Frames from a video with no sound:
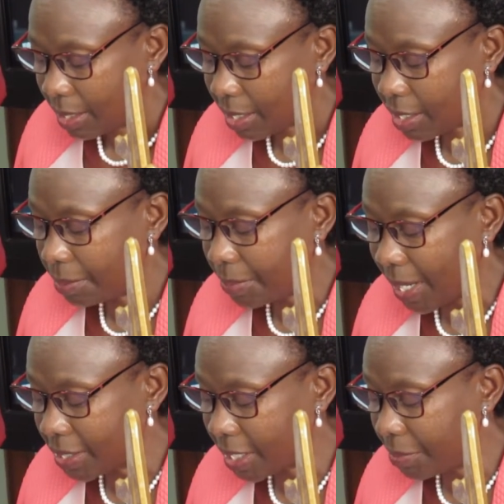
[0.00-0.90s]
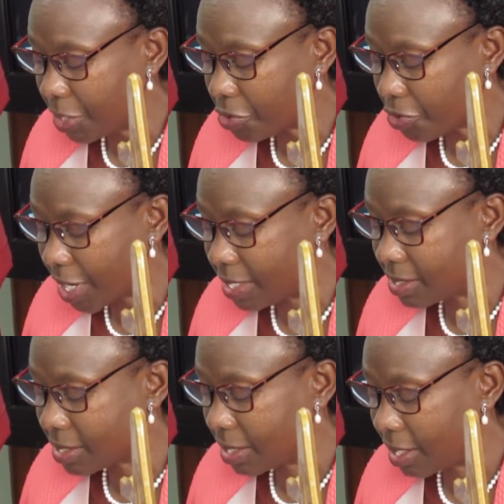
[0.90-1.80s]
that the pandemic
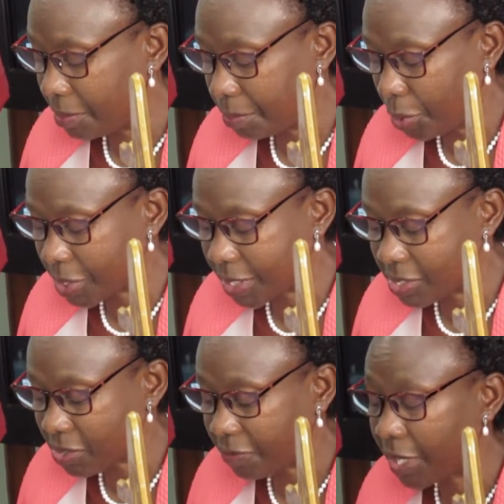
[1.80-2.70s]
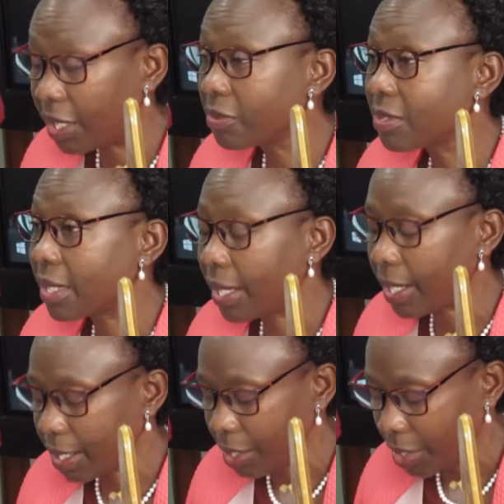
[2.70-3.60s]
raised the importance of
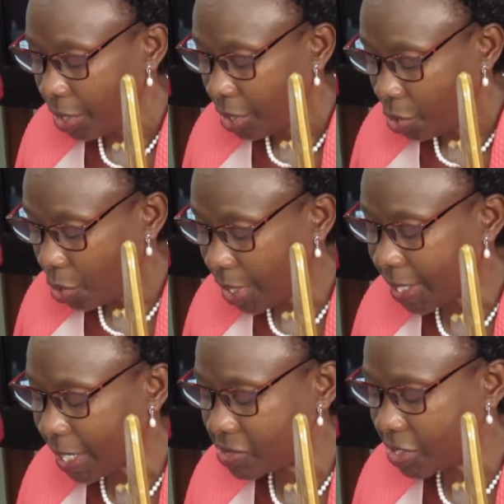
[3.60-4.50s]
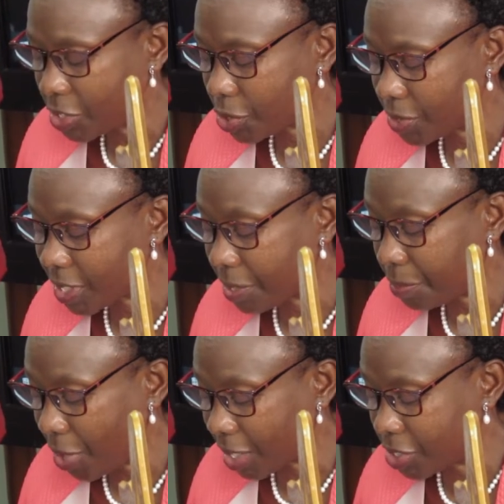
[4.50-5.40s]
healthcare organizations and
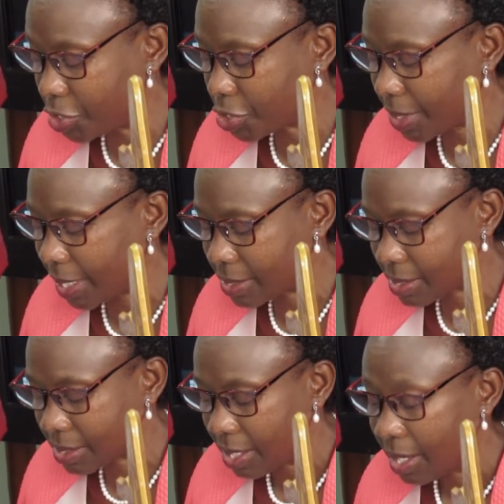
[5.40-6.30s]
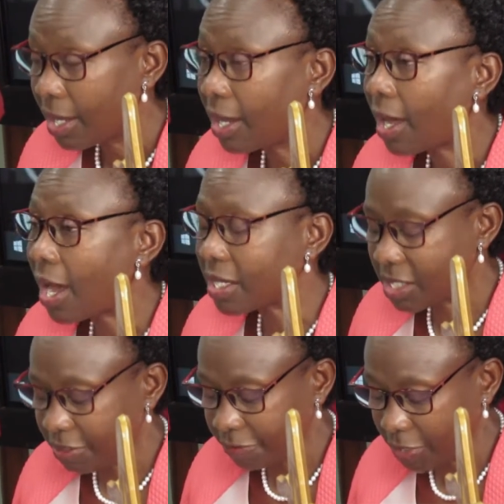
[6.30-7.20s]
practitioners
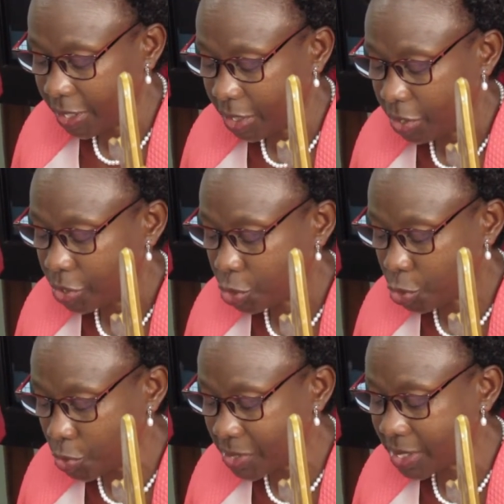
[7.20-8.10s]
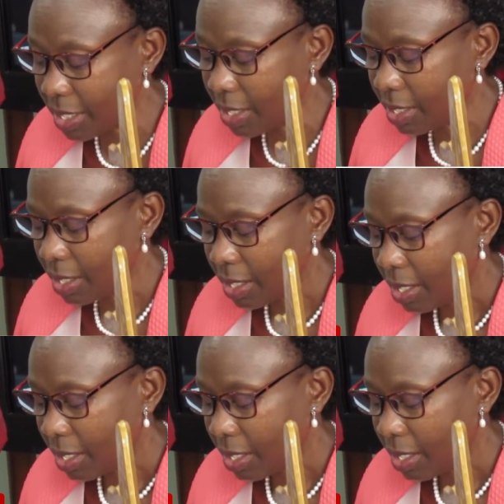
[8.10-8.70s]
actively choosing,